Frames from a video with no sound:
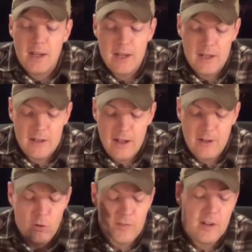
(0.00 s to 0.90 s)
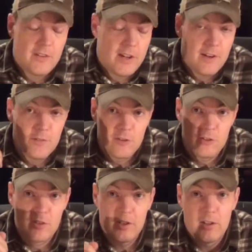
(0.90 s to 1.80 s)
And I do have another knife, which you'll
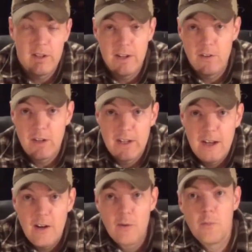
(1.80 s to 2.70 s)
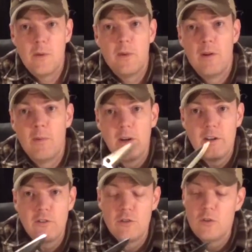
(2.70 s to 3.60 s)
see a little later, that I carry with me when I'm
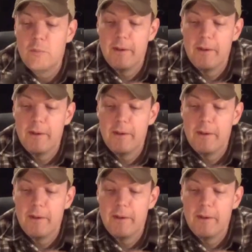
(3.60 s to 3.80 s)
wearing a suit.